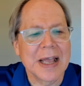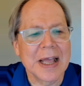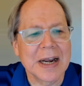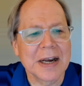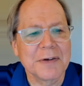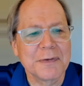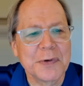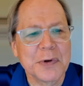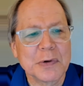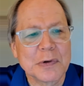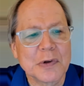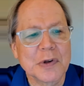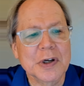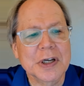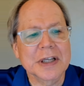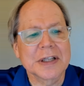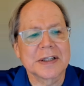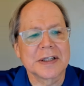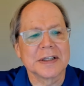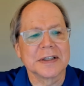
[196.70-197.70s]
And if you
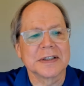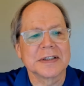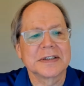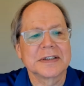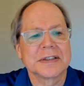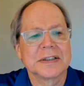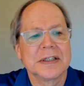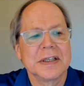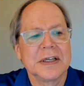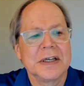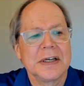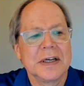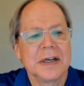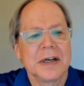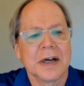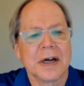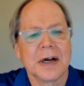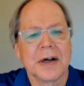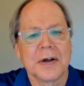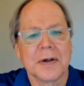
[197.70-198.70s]
look at this,
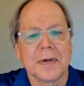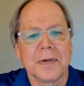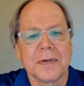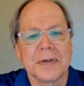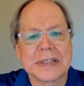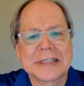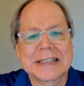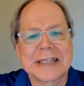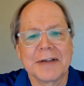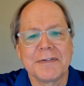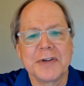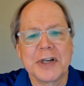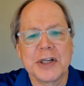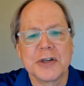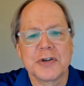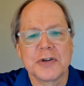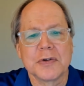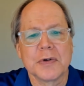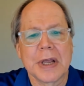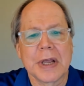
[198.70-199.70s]

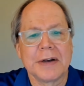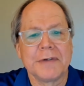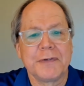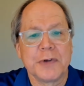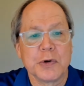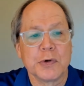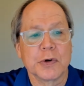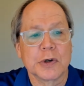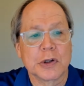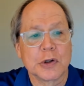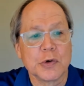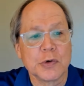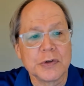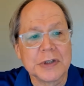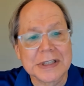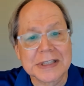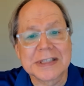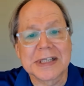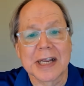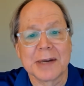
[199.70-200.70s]
72, and if you
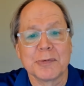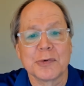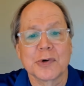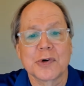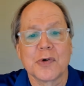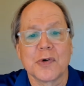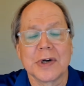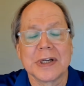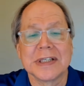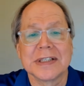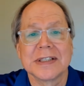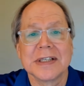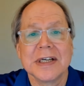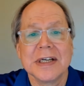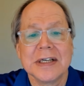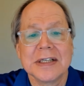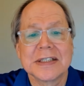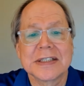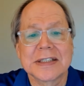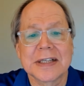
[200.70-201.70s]
include the stable coins,
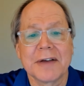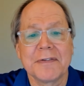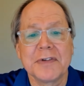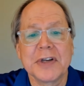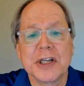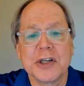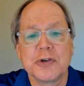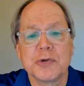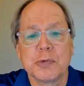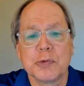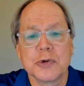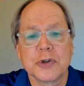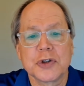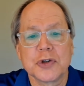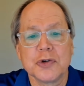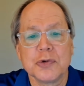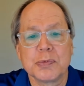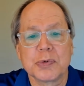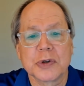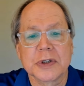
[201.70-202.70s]

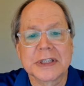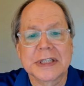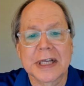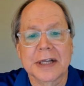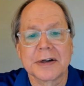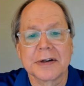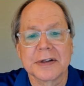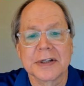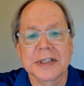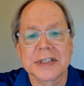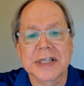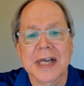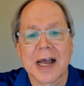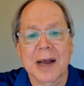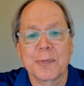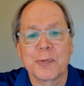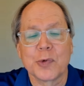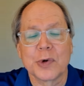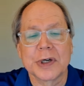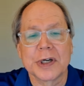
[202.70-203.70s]
72% of the
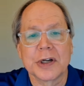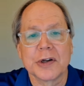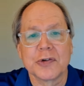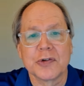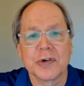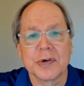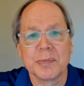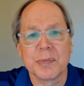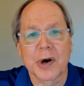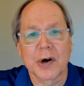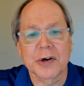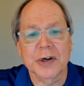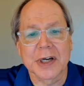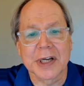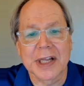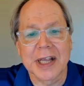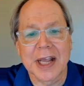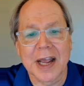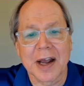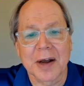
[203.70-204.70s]
top 100
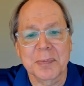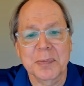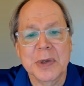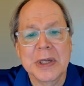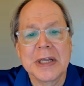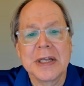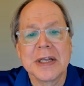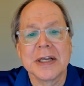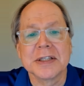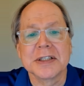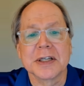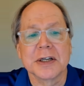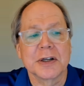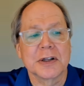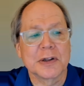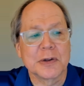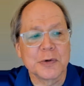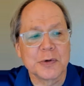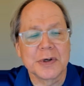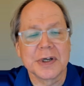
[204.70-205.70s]
market cap is
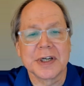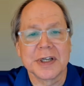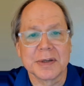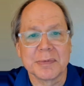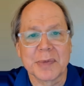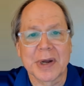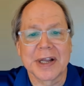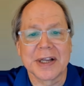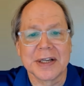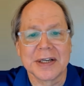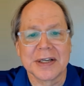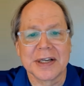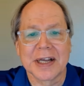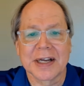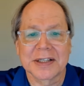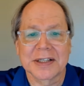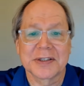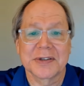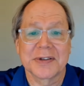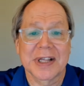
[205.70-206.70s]
included in my
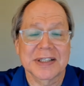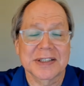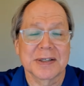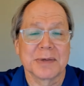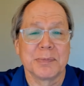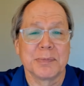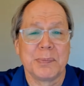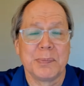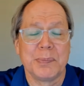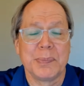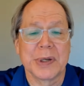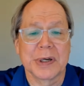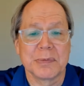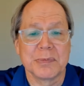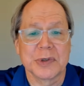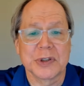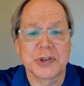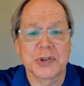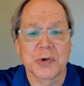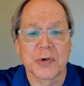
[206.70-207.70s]
index. So that's a
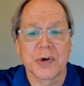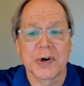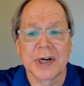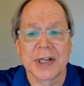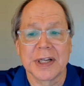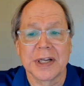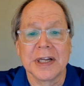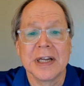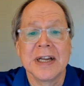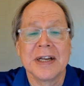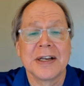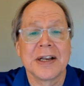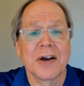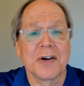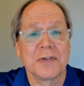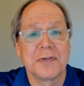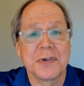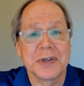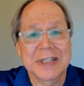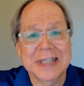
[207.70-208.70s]
big majority.
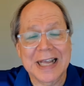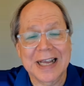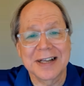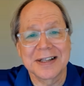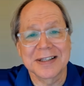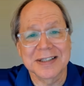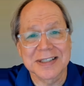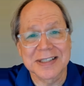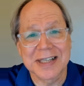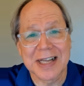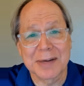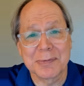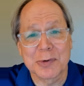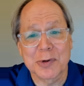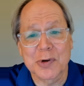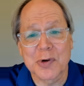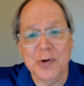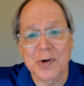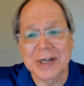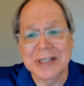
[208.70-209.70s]
Now, if you take the
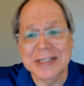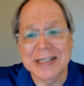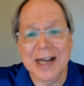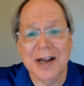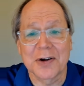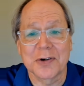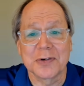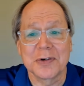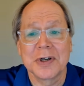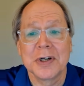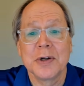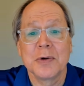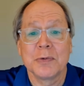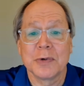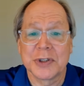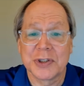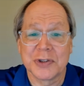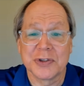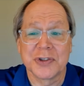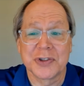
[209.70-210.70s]
stable coins out,
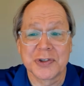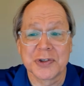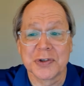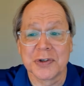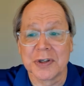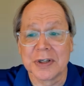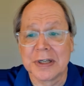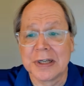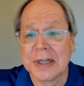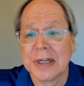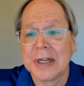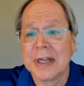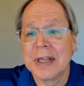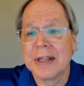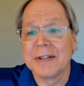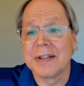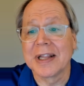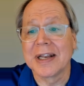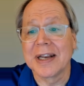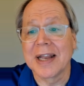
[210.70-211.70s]
which you should,
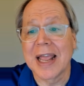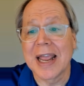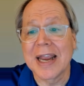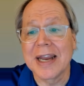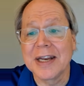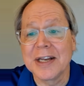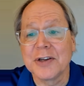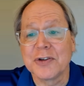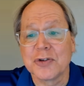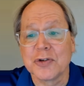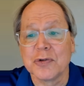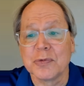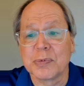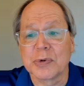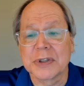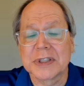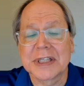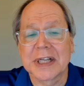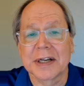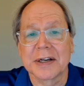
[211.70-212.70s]
then
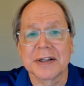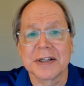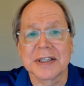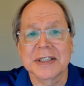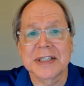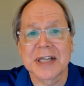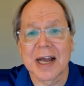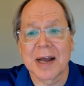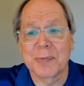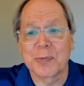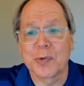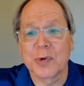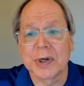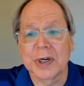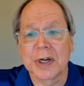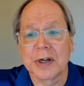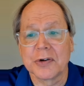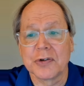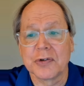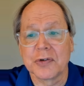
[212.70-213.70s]
82% of the top
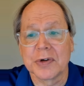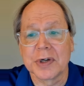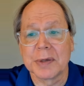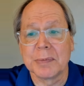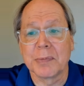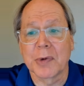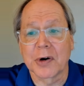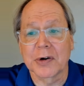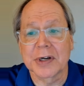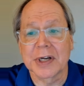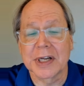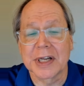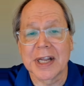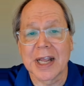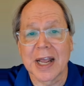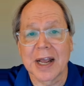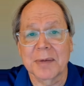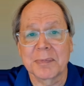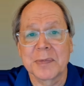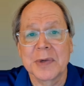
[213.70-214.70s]
100 market
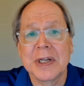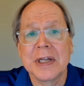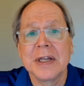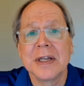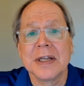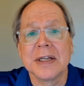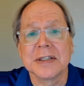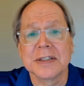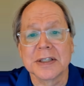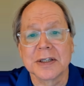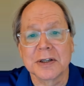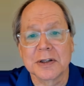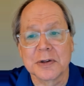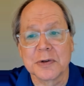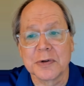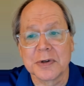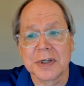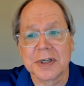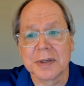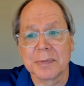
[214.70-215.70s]
cap is
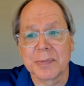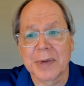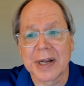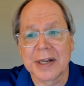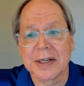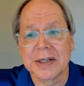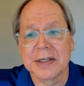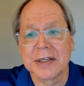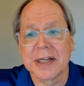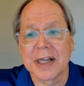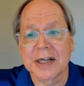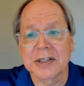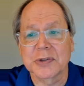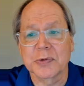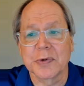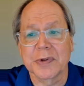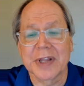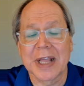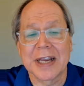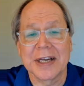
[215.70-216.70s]
included in my
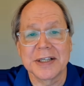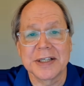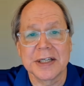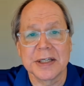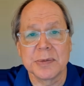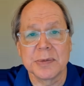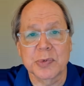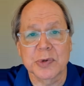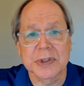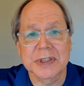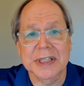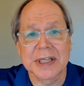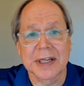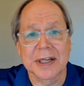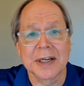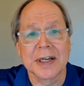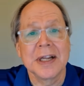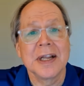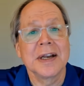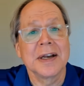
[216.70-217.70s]
index, with
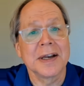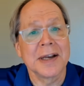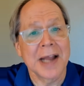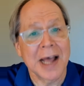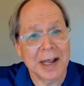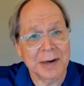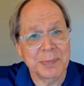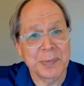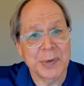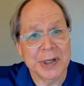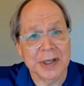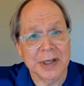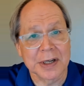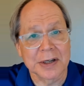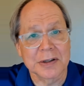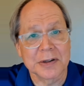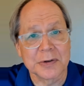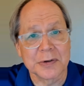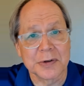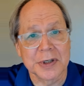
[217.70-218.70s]
18% not being
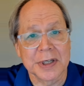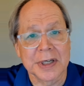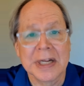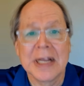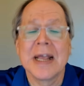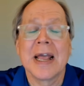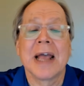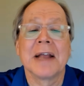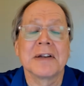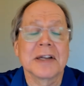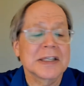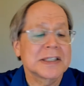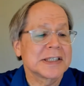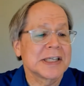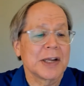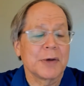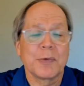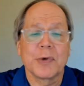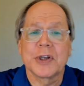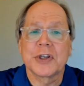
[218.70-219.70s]
included. And let's
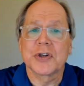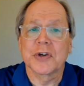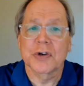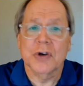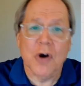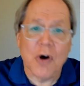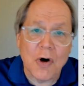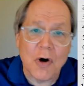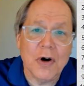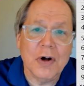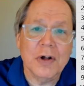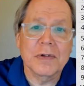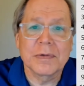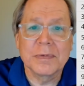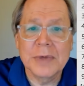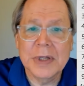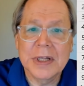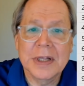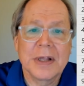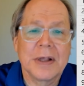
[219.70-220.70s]
say we took
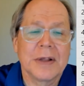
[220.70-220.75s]
all,